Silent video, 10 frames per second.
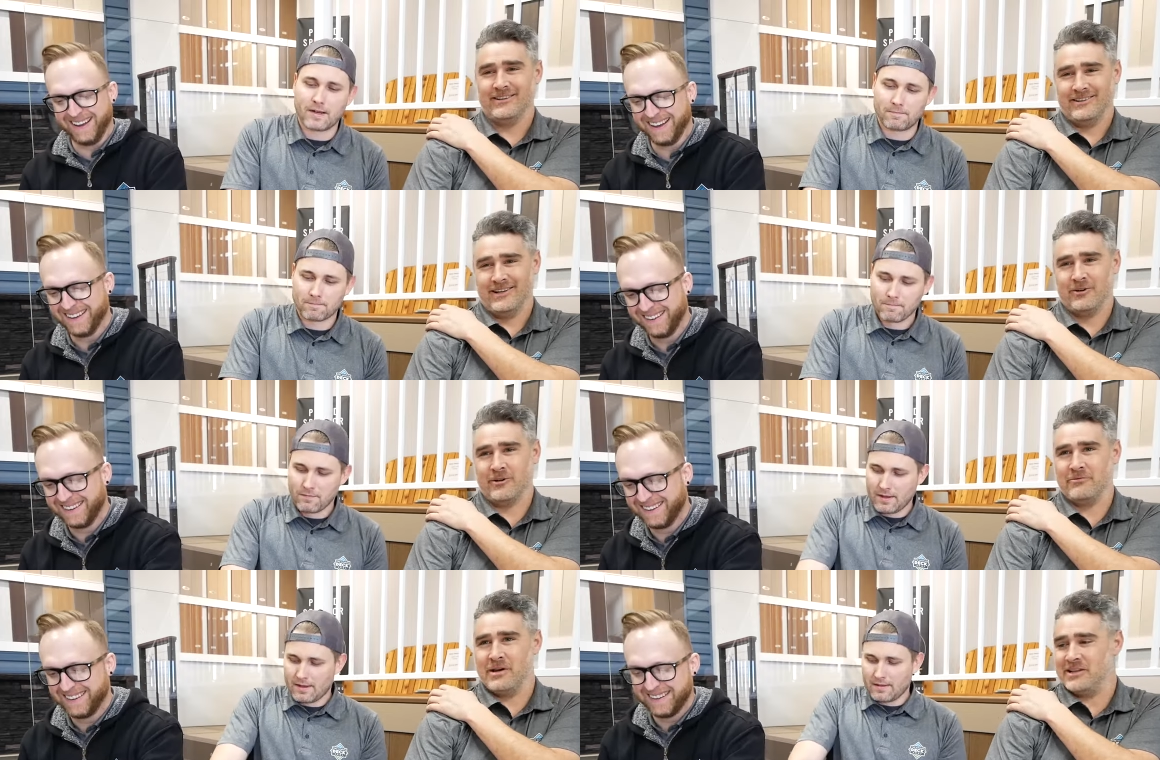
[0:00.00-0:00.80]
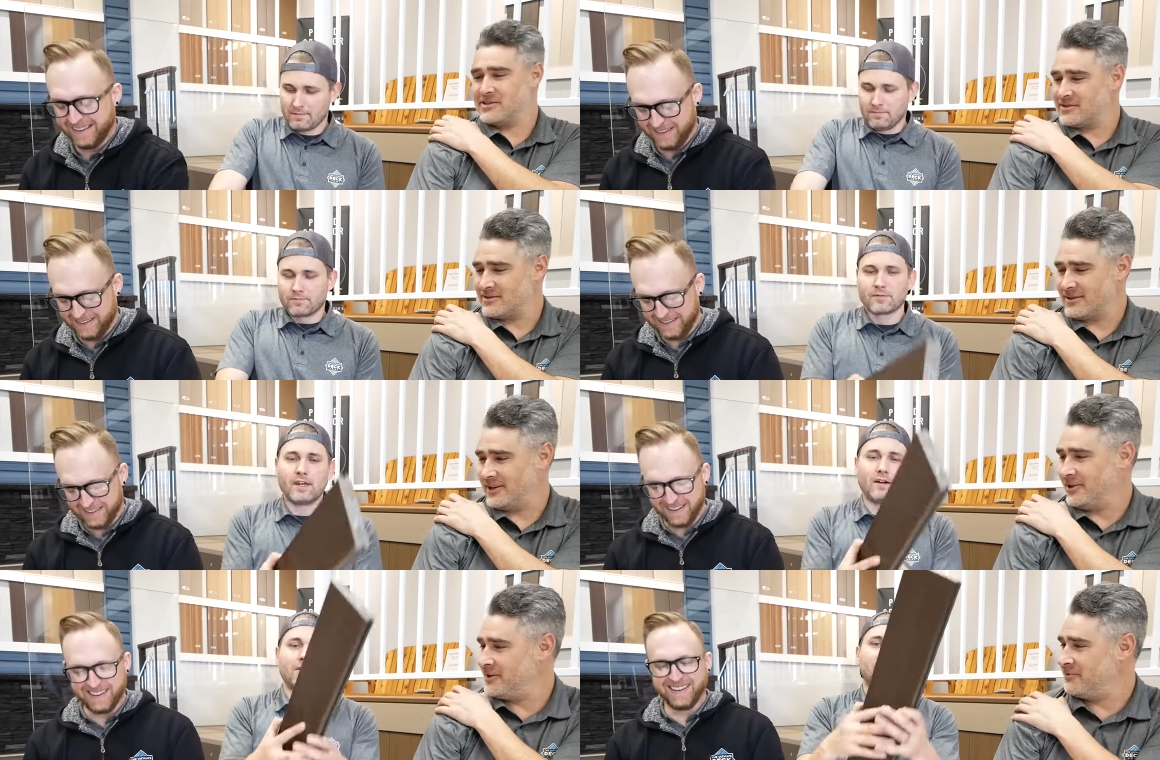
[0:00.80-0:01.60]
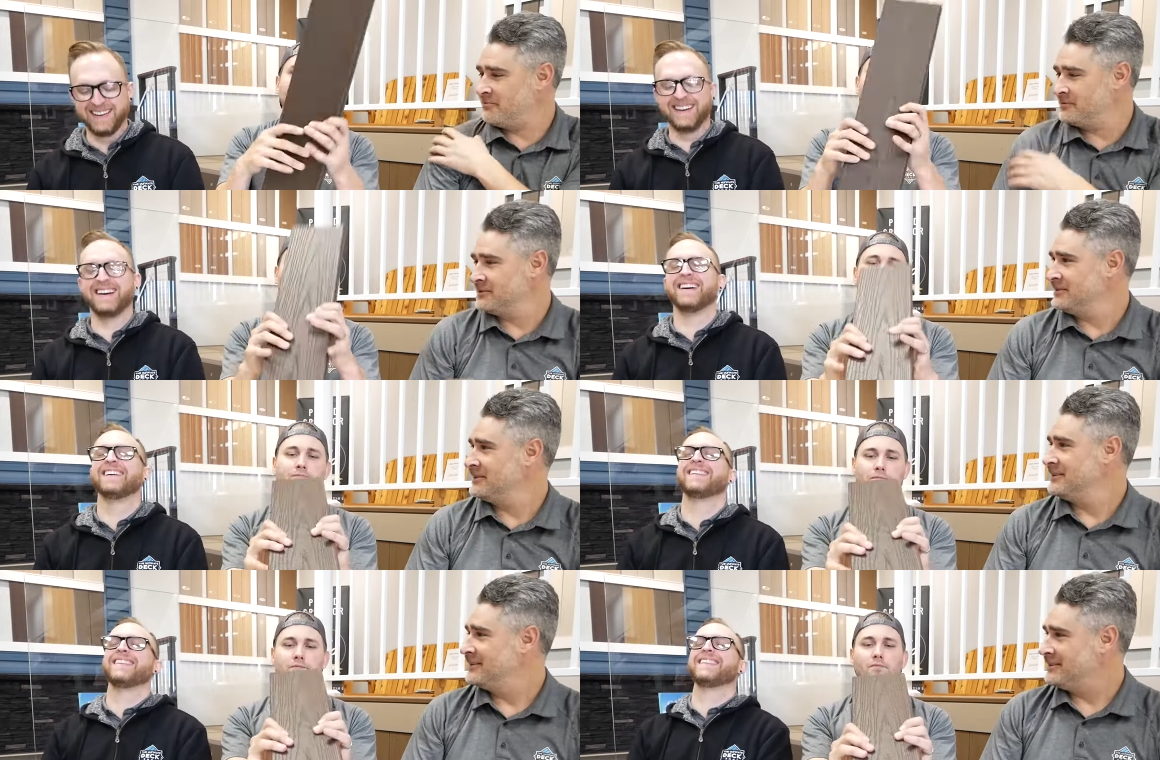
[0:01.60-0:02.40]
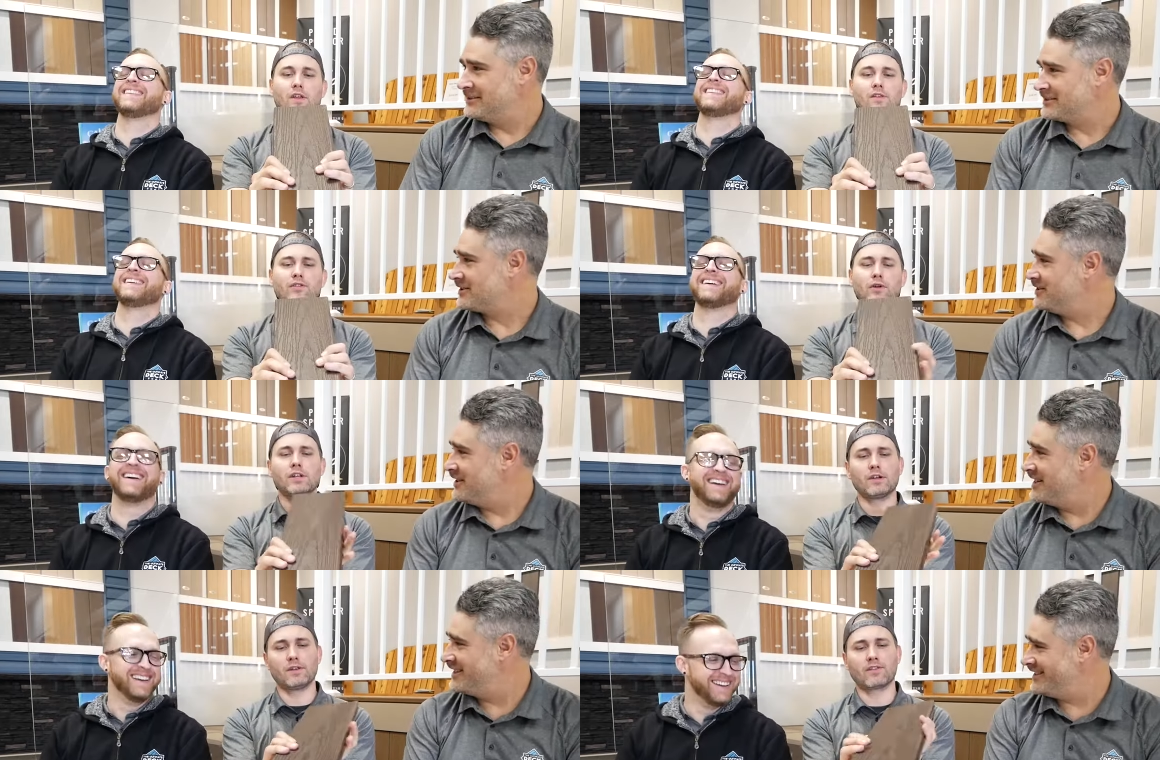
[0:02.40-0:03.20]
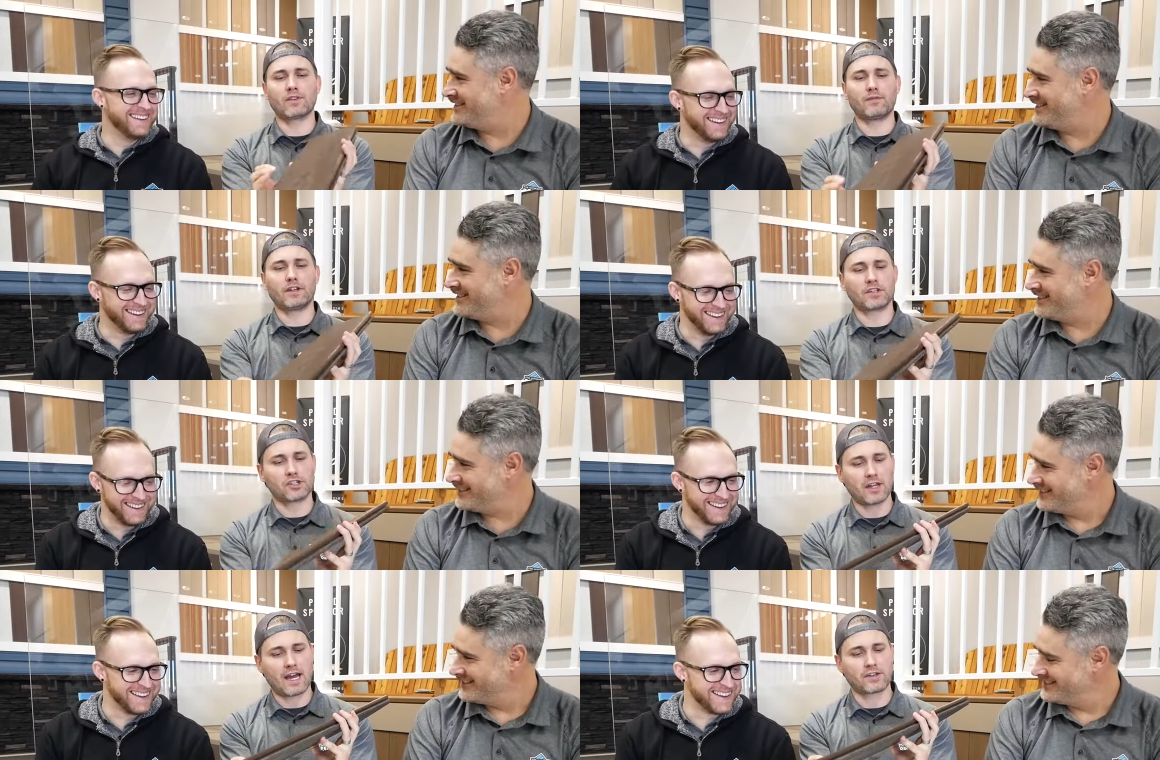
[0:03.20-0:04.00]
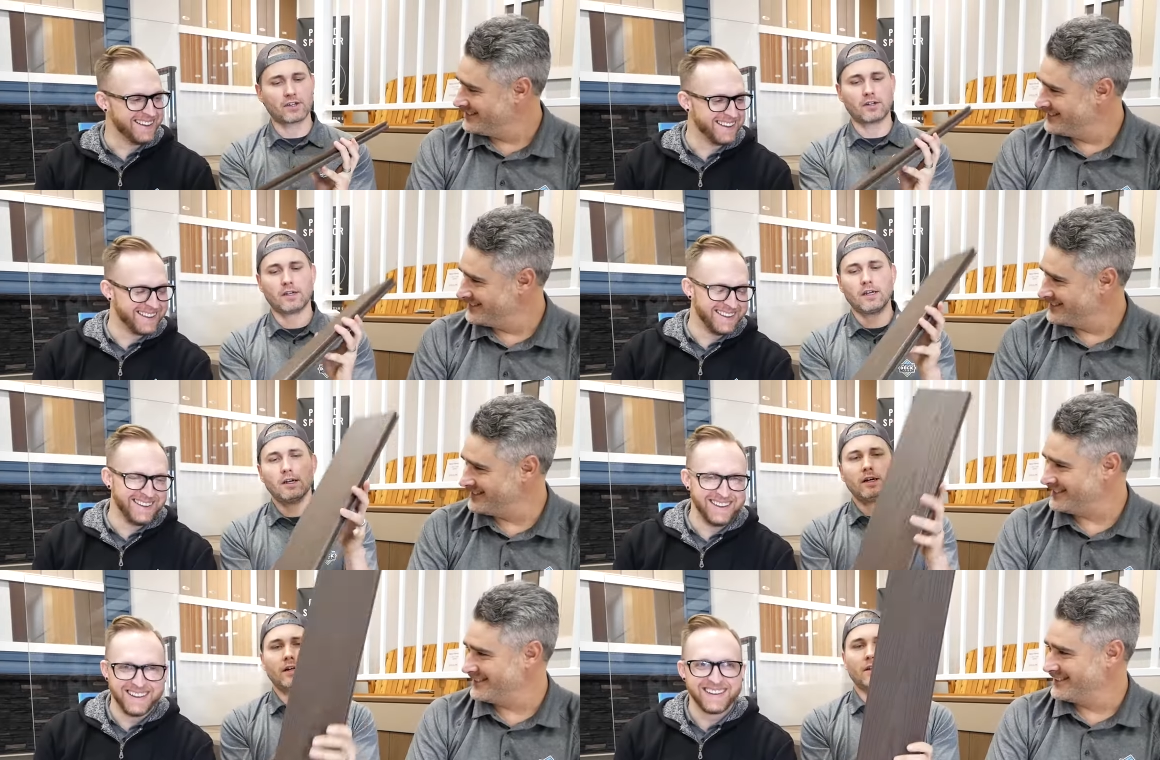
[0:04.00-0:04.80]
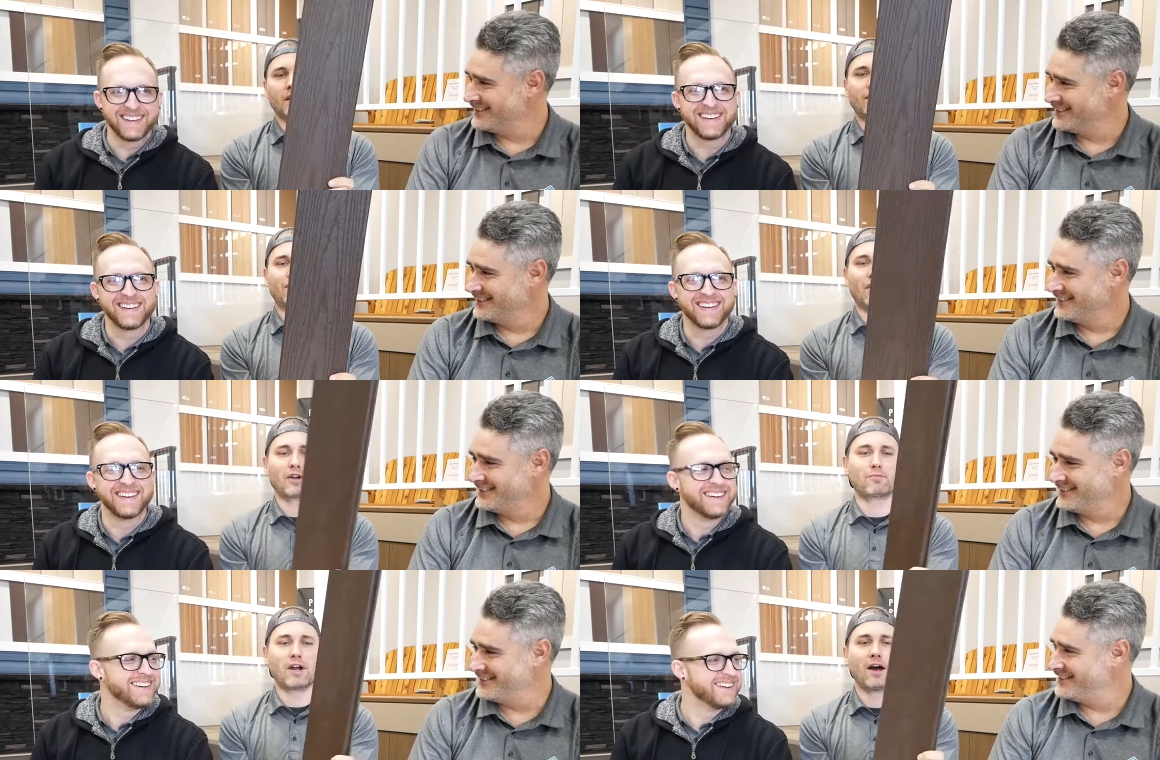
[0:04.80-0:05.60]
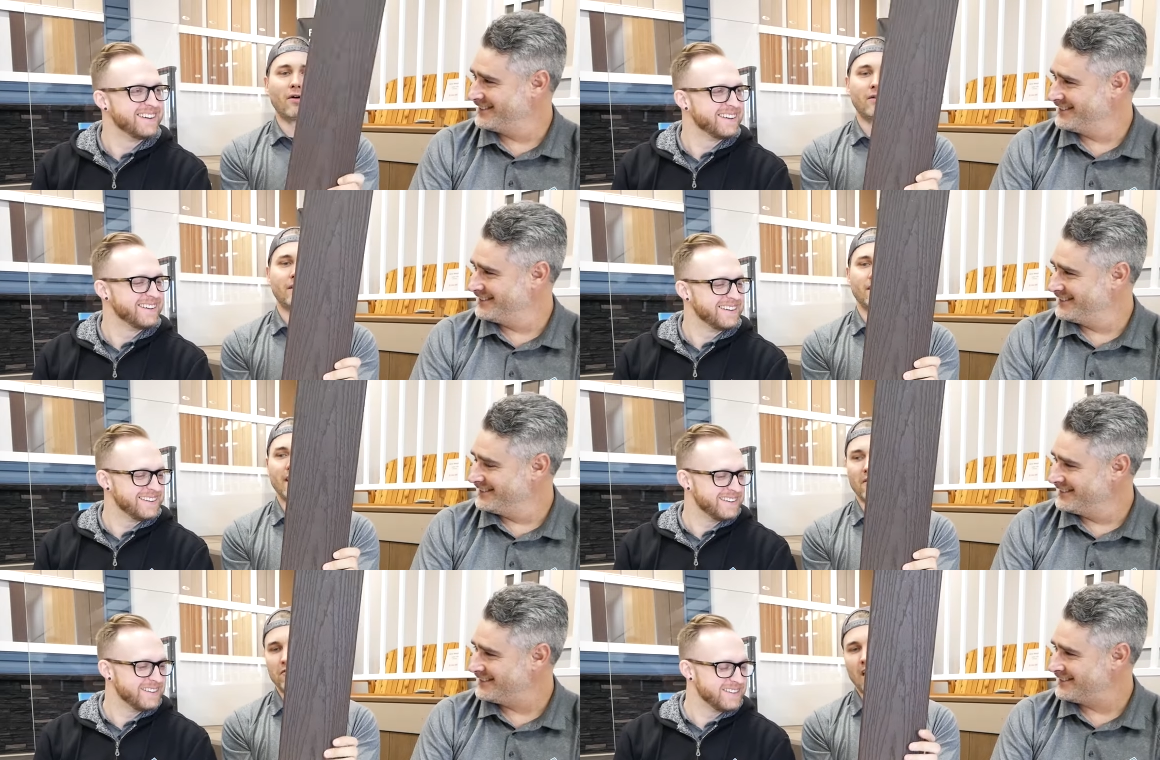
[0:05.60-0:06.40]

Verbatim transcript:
Speaker 1: yeah. How are the meds? Are yeah. you on them? This one here, this is the vintage lantern. Nice dark brown. That